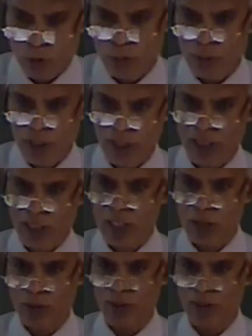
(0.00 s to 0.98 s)
to be
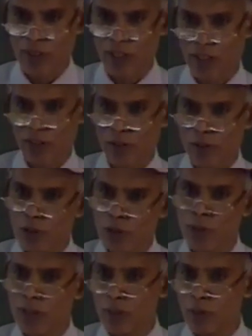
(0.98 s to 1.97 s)
continuous, that is u,
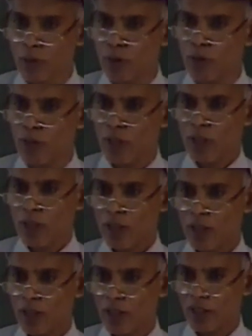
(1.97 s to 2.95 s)
v, w
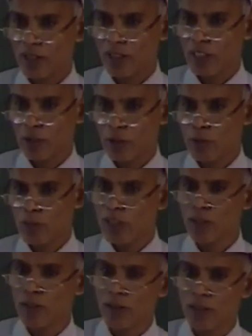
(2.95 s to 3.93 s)
continuous
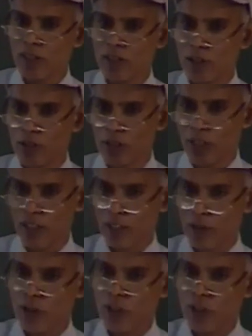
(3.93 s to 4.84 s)
means it will ensure continuous